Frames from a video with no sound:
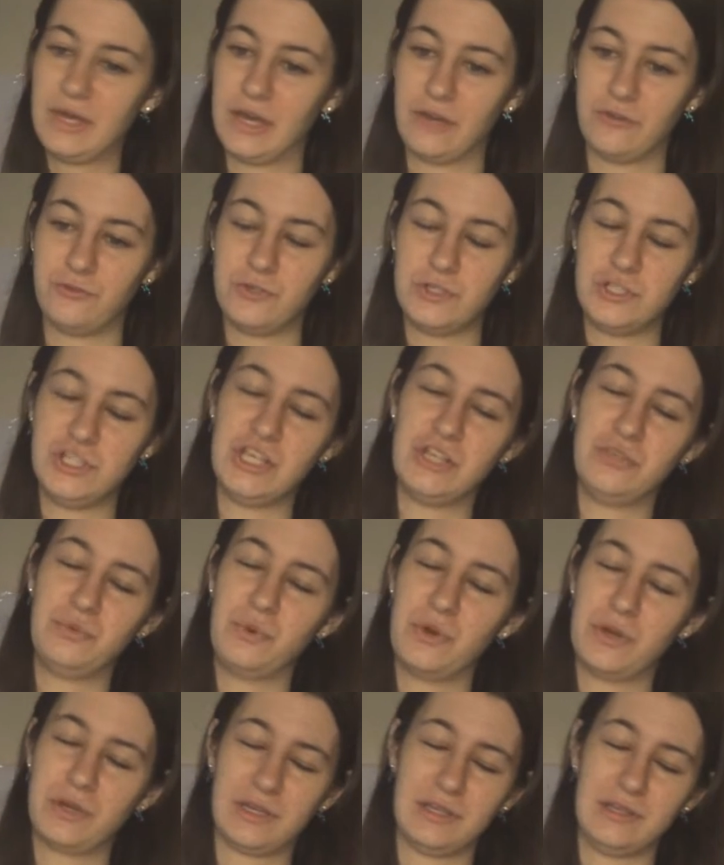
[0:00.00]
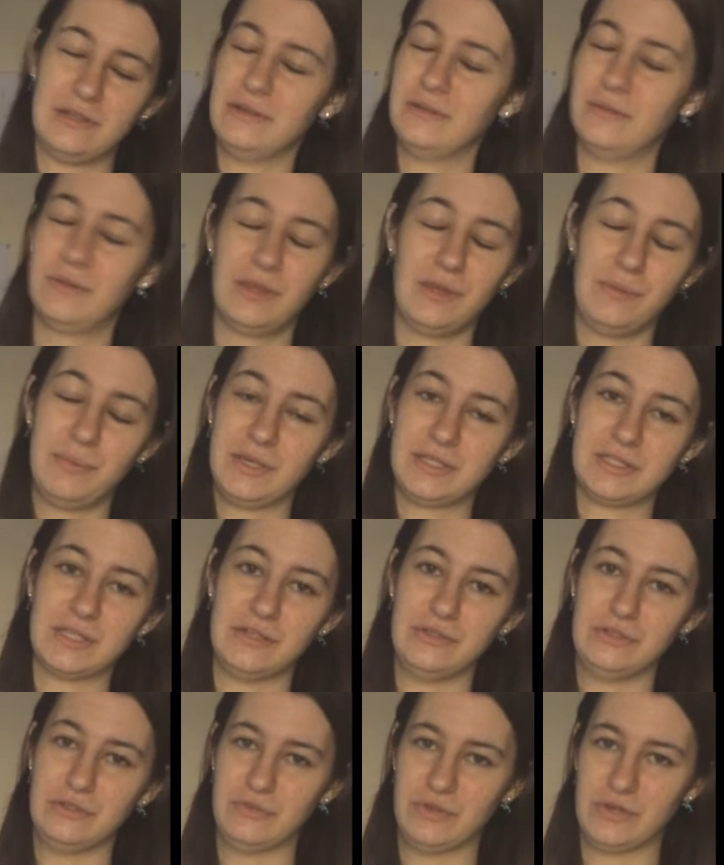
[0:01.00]
how fishies work in the
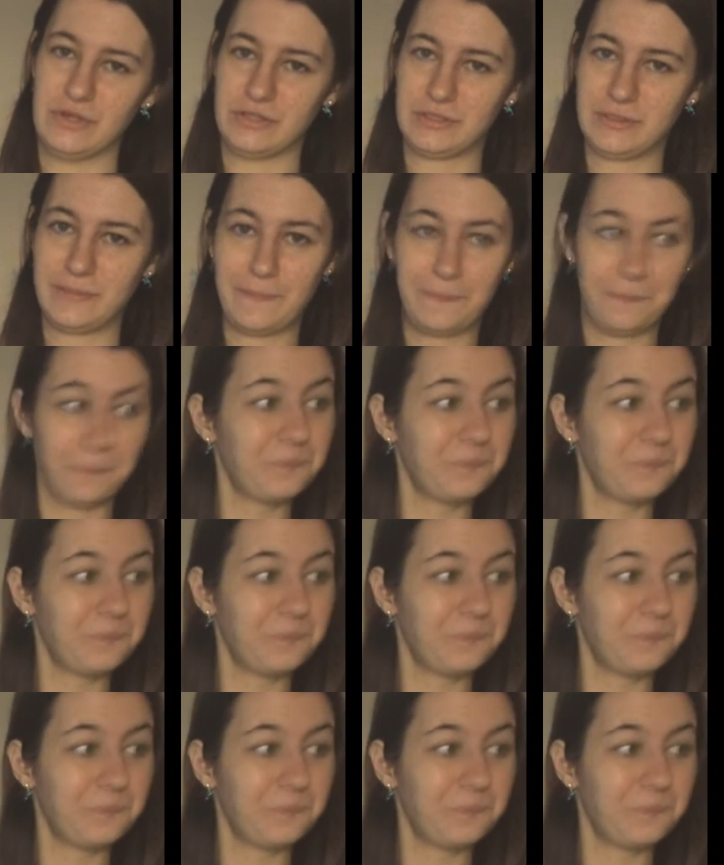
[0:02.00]
Pixar universe.